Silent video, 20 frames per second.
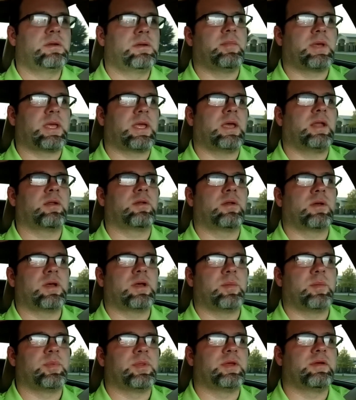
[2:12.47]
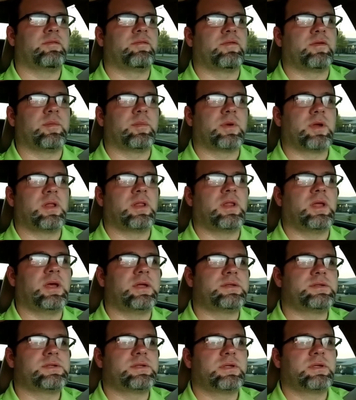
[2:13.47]
mechanical coupling from
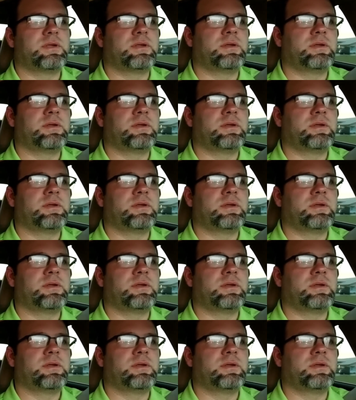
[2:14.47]
clutch